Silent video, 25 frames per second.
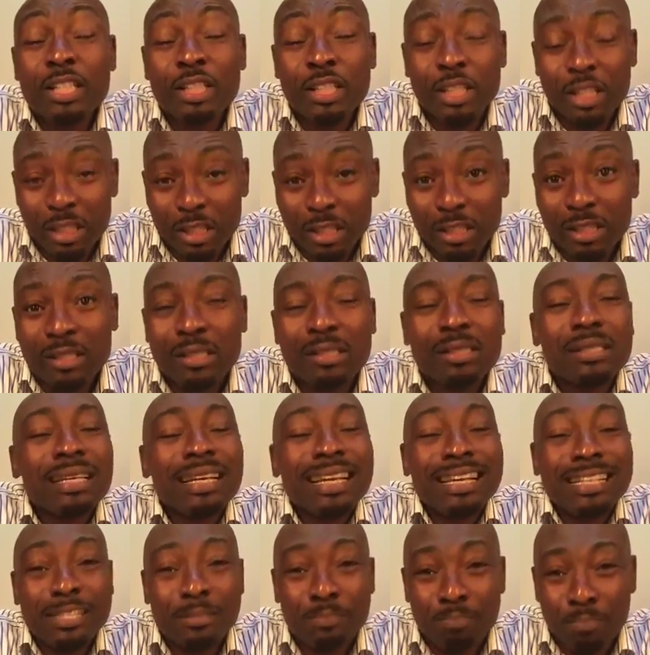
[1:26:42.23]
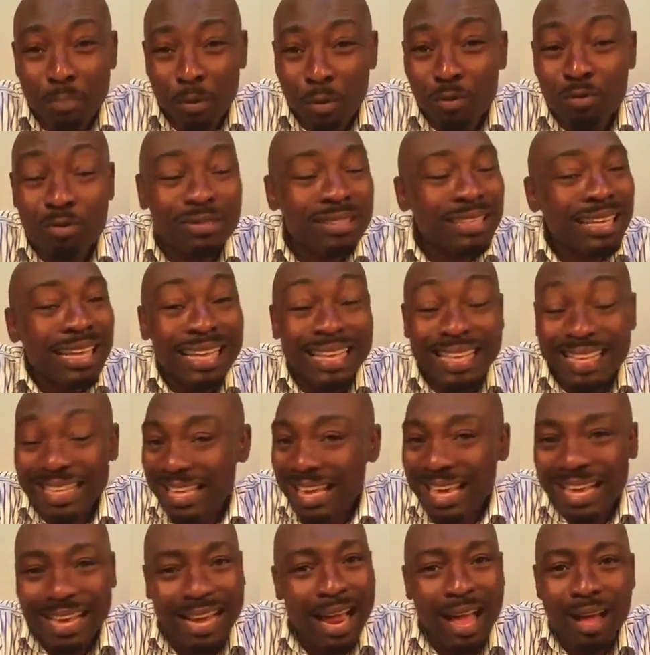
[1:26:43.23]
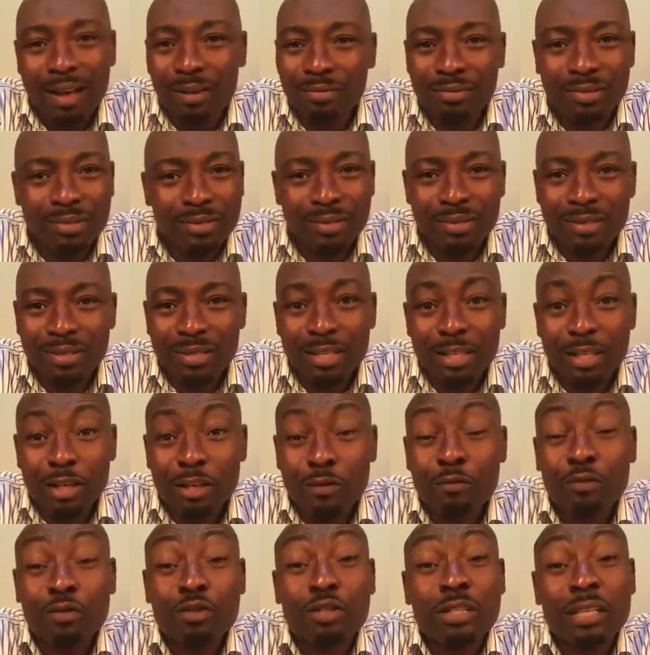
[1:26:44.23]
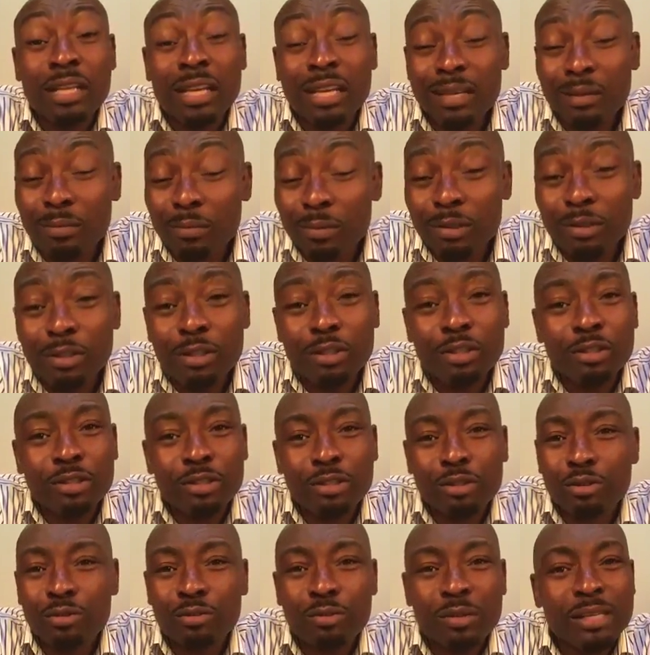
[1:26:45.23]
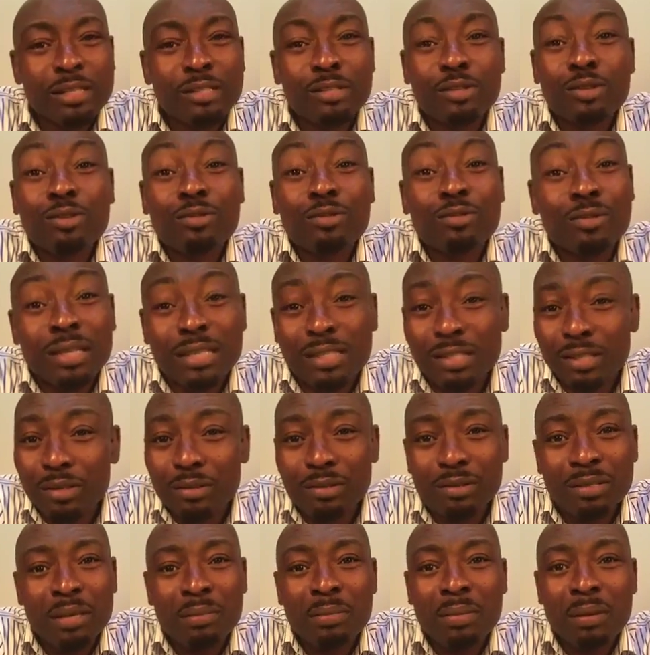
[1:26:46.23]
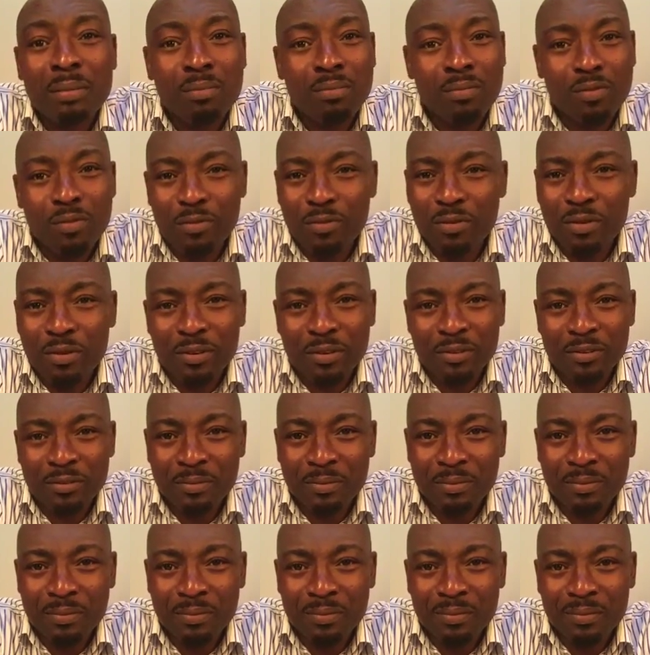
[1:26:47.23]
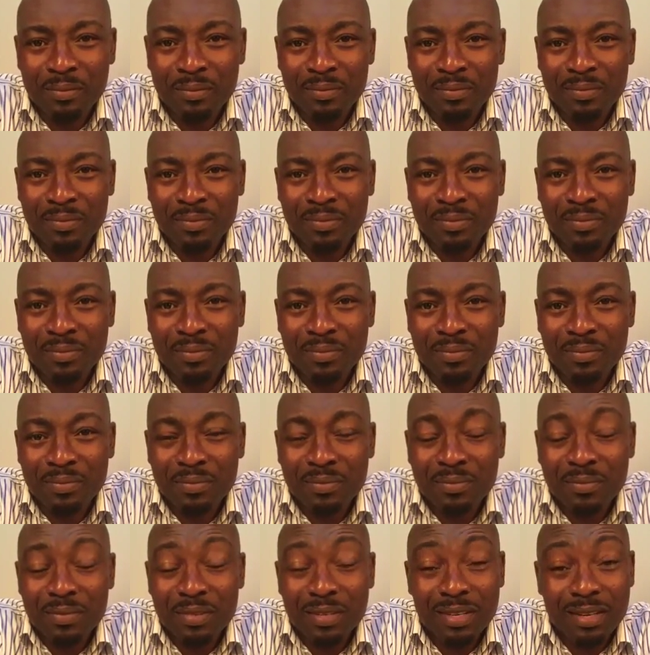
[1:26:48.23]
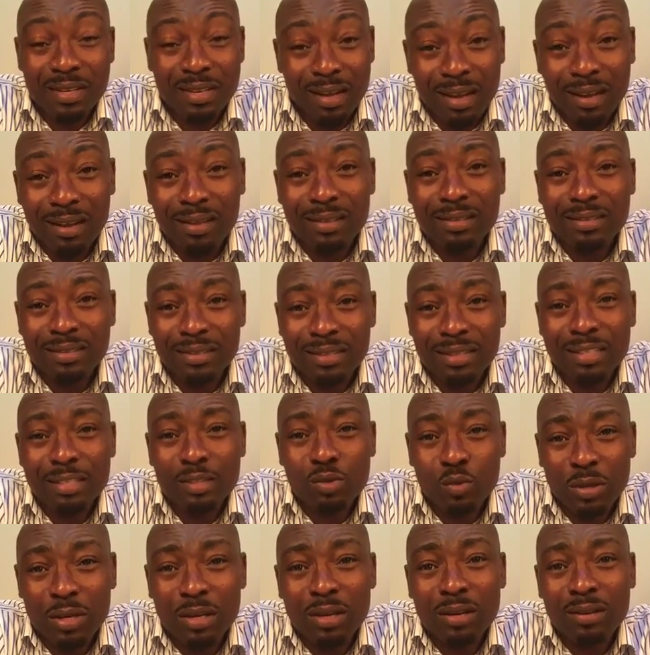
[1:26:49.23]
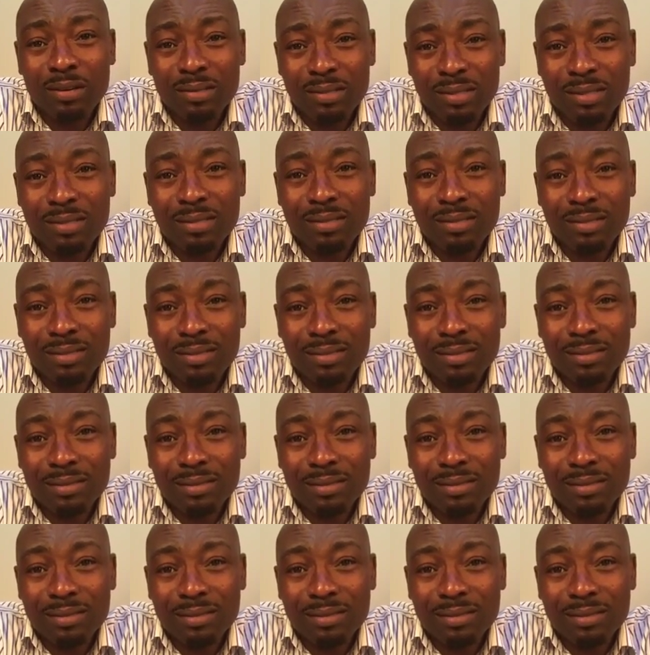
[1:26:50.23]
Just expose and get out. If you see anybody you need to rescue, rescue them and move on. God is with us.